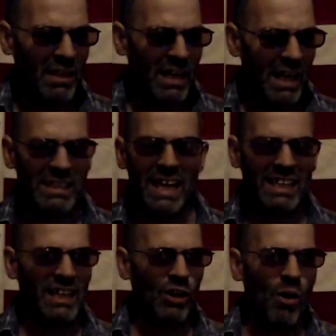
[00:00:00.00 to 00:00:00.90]
and yet
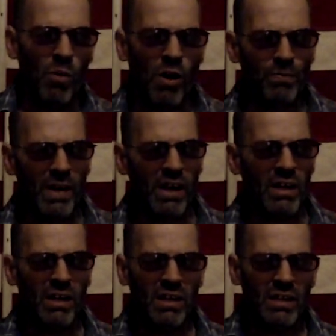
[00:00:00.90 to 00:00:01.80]
get on
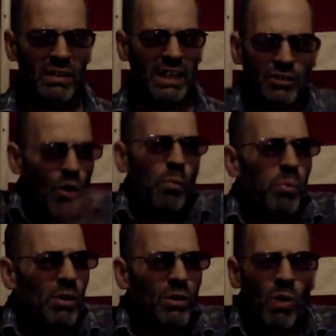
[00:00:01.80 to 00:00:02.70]
welfare. That's the whole
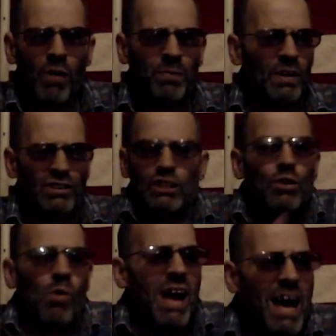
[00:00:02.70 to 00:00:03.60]
point of welfare, is that you
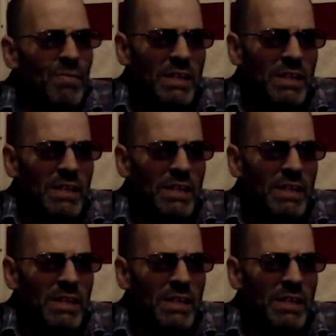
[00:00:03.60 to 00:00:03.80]
don't have any